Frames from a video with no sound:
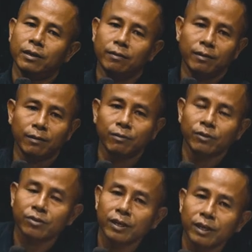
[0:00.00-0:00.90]
If you
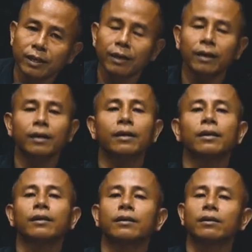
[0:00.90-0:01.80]
see
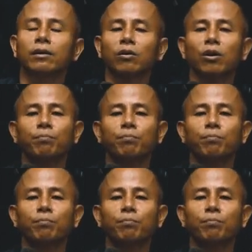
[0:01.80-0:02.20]
that the Lord